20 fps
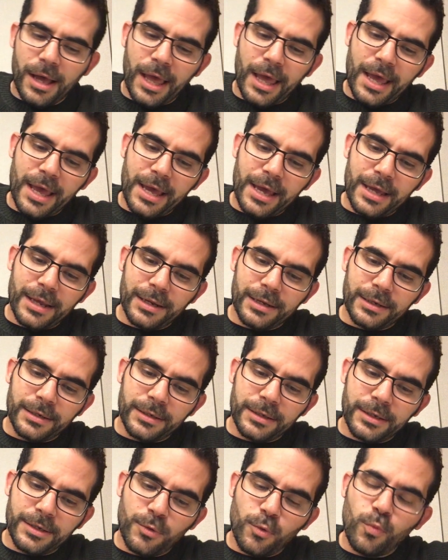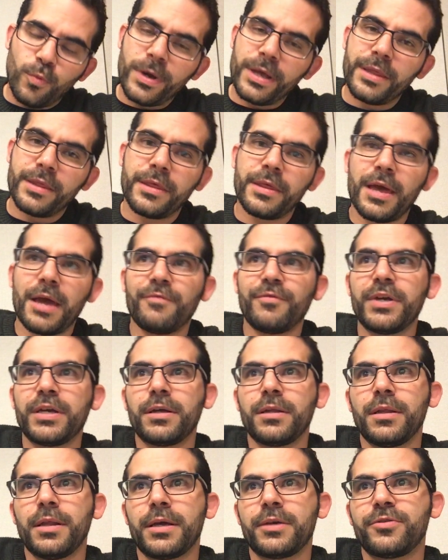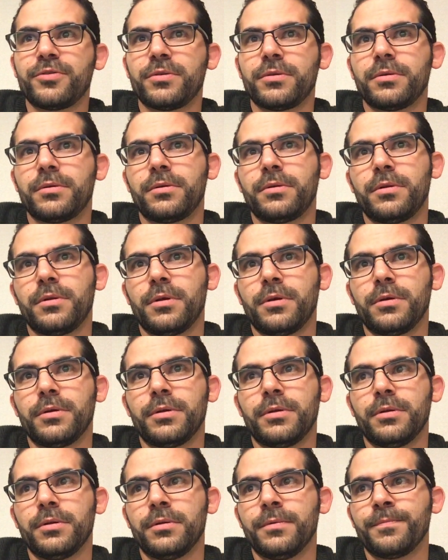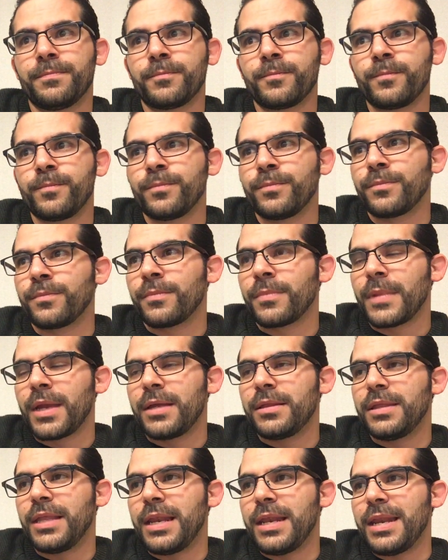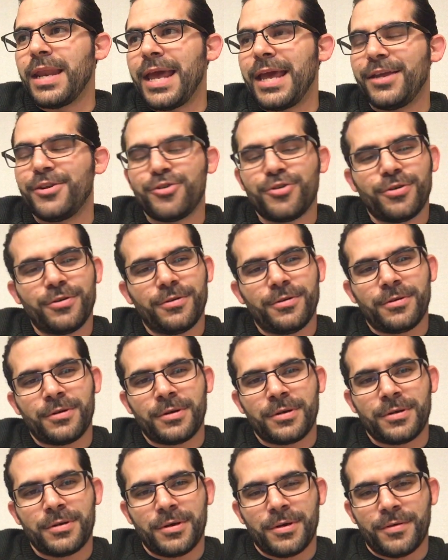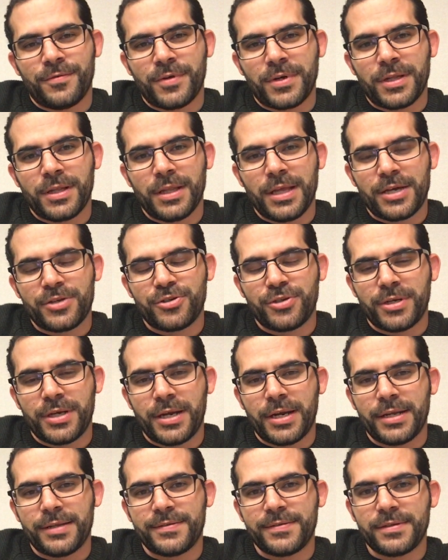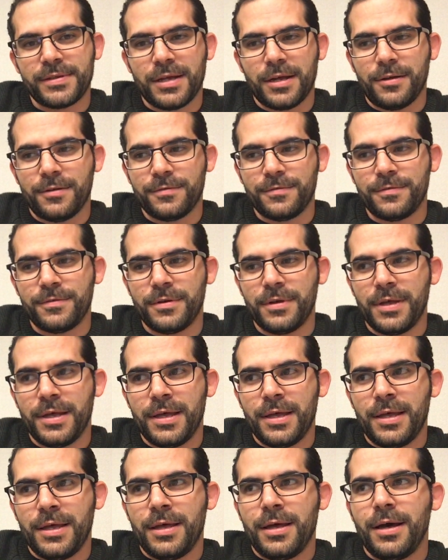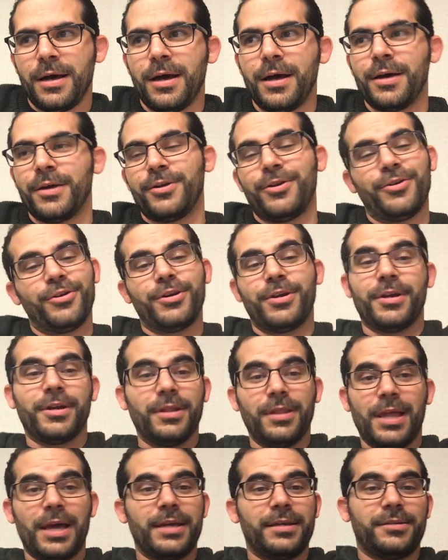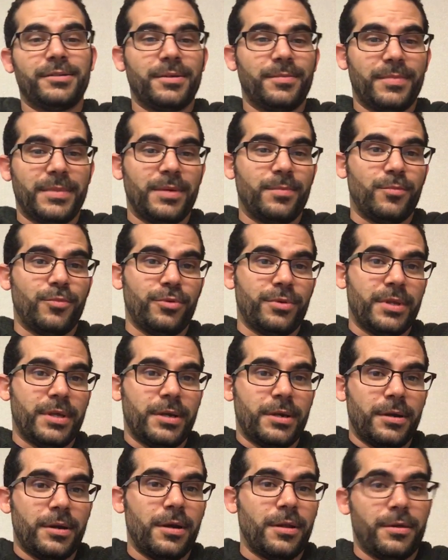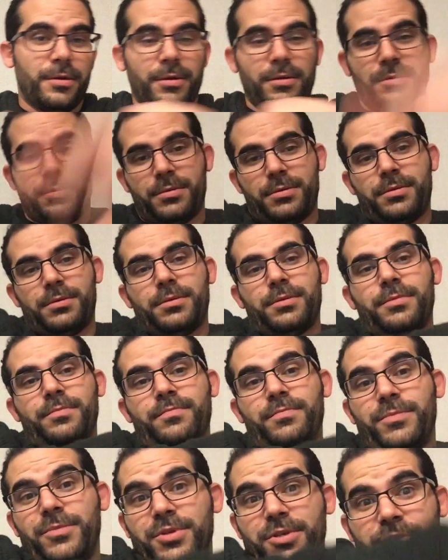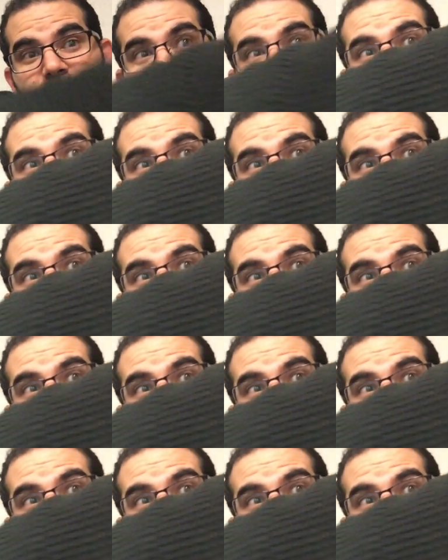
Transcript: And with every collection, the nature of a collection in itself, you're gonna like something more than another, just